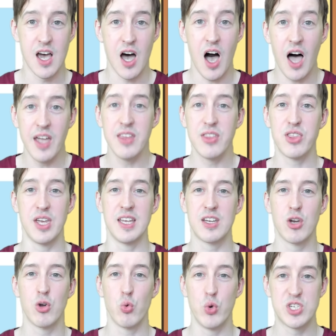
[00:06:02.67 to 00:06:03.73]
I
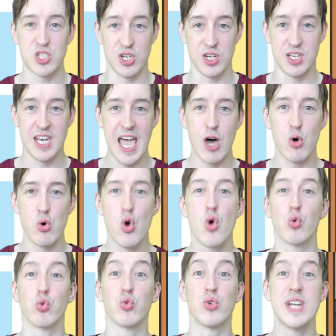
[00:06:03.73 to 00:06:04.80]
think we should now
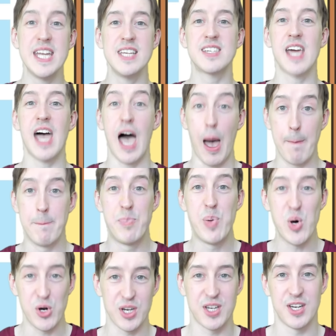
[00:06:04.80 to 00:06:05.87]
read a
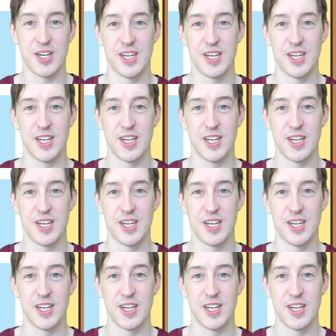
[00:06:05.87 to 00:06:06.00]
book.